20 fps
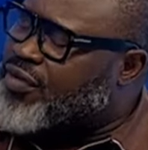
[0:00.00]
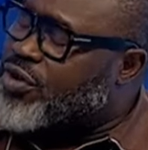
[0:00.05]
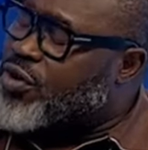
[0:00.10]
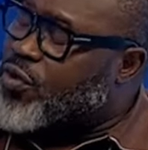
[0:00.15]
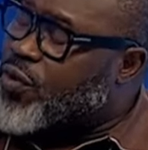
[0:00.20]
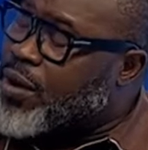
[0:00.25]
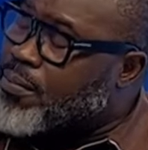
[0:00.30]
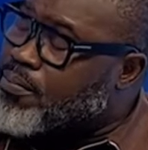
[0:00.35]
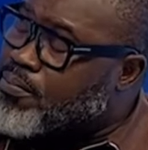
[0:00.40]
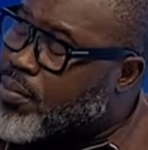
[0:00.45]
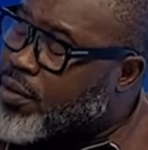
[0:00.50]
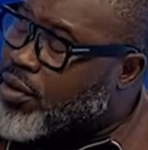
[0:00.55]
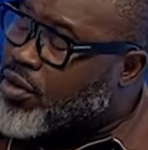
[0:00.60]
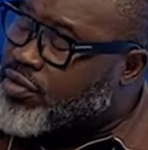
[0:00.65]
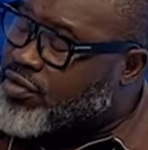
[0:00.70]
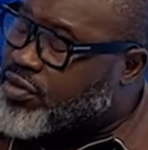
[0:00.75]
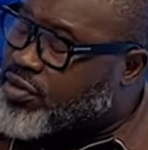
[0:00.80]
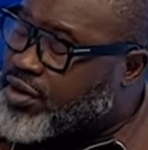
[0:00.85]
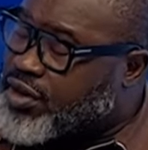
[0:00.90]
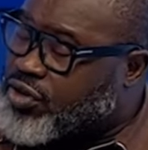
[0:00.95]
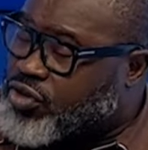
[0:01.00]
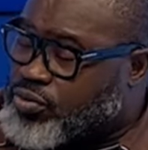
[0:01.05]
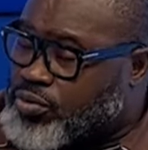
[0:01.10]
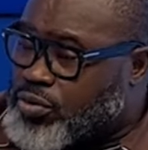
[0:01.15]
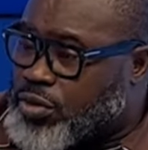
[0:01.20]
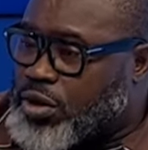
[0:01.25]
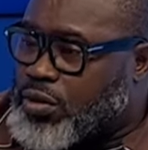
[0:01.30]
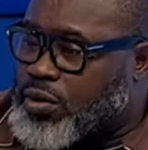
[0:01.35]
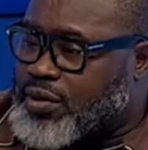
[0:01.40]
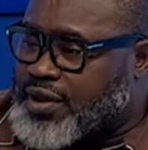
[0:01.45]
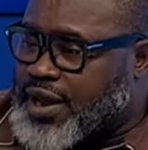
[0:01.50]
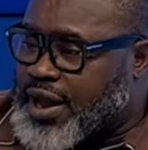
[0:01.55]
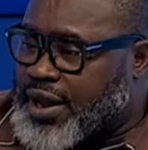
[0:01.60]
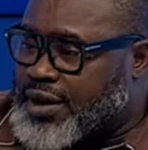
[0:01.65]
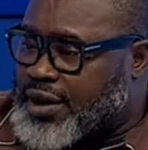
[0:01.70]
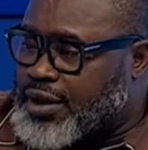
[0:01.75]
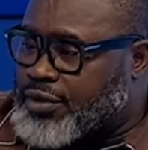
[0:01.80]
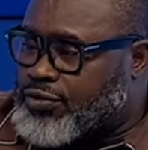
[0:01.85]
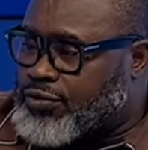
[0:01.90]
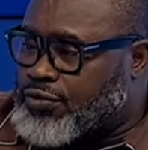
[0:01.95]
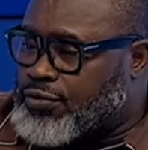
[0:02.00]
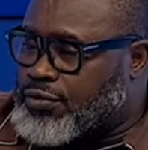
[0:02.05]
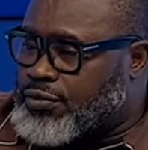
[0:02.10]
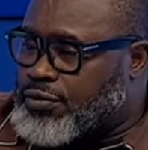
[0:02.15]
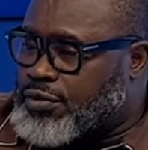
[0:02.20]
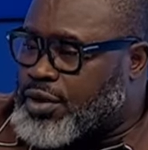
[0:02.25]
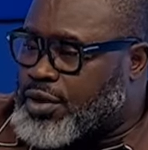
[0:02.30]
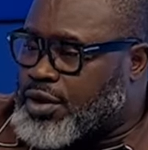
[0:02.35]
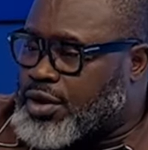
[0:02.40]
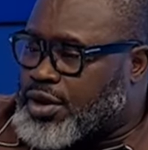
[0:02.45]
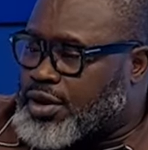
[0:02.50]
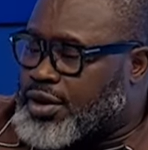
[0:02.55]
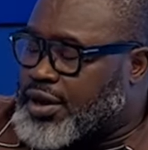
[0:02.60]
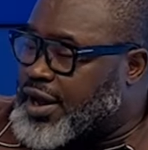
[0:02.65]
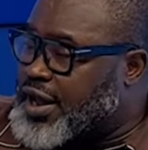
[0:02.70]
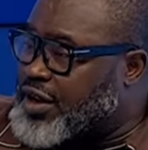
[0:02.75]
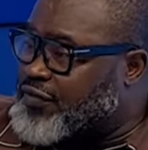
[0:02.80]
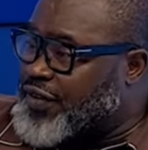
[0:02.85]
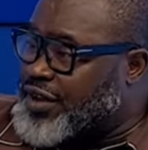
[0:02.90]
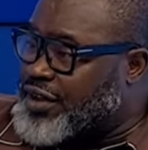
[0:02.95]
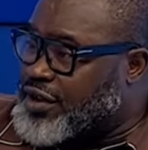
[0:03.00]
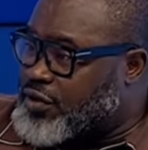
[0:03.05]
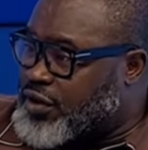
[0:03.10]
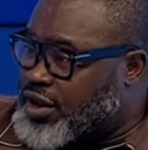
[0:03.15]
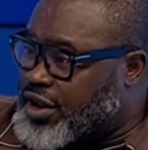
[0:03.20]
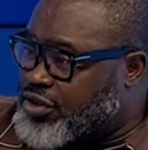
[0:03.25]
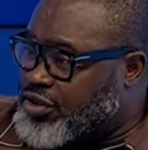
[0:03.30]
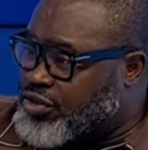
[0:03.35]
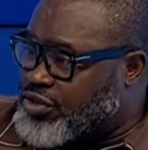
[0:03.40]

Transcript: billion cedis more was added to the GetFund allocation,